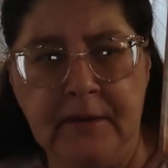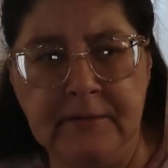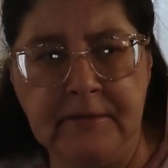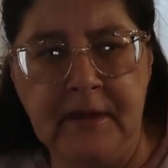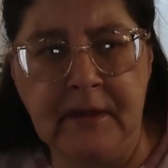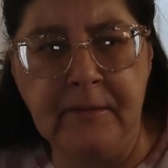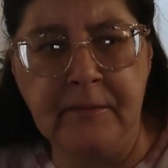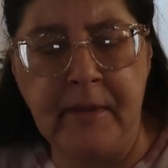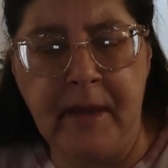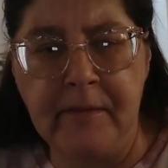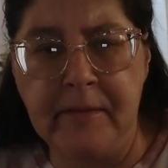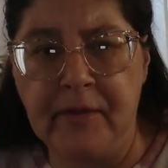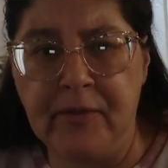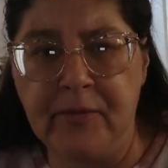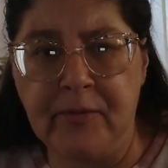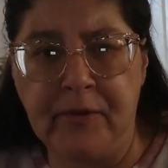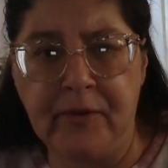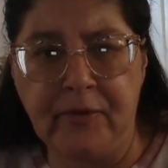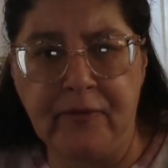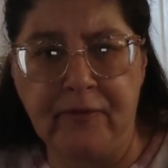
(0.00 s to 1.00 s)
I think maybe
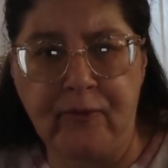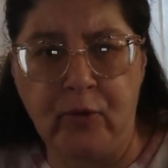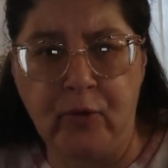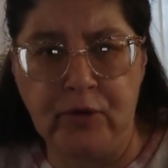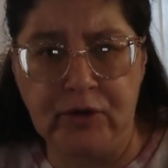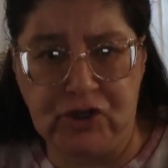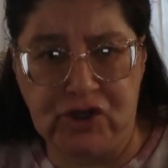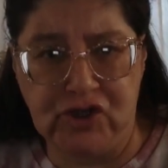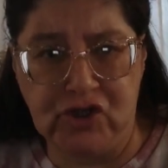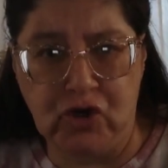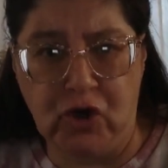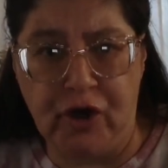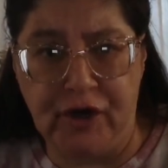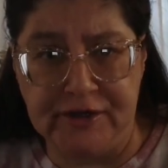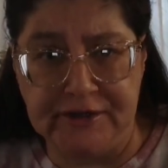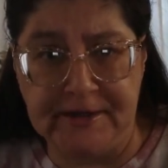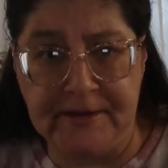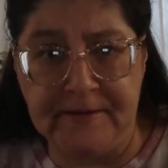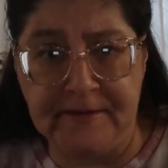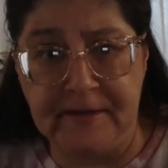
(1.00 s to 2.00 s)
three or four of these
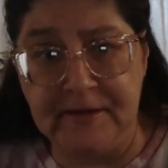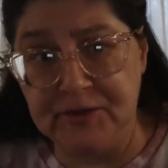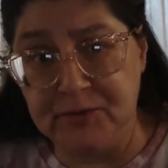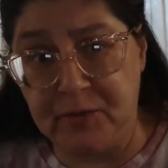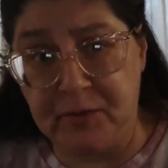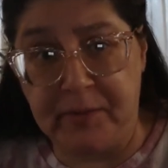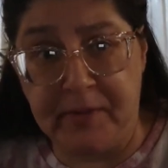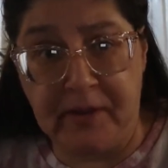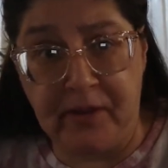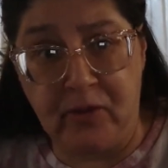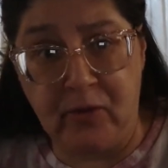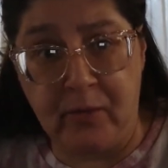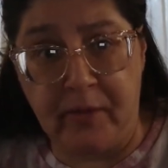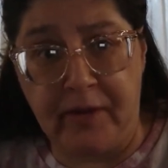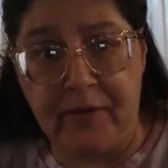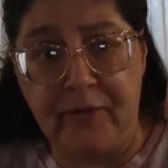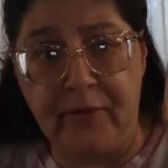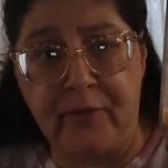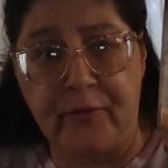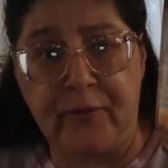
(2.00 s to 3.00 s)
jars, and this would be either
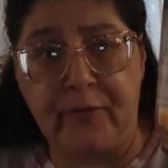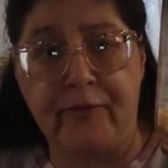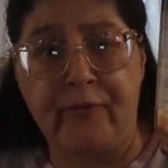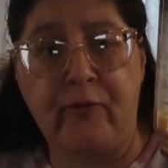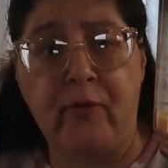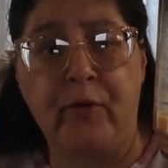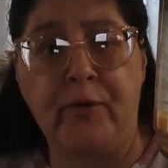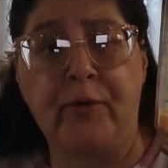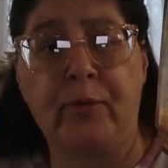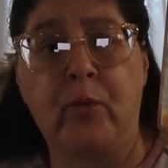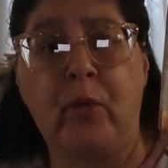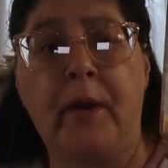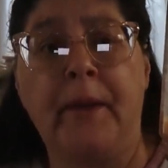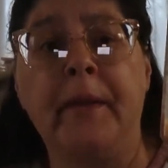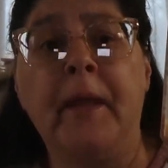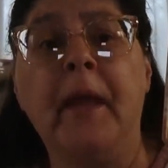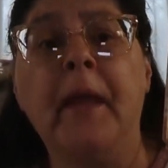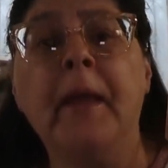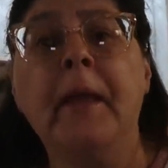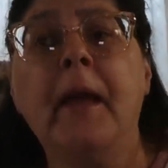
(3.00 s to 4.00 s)
my third or fourth one.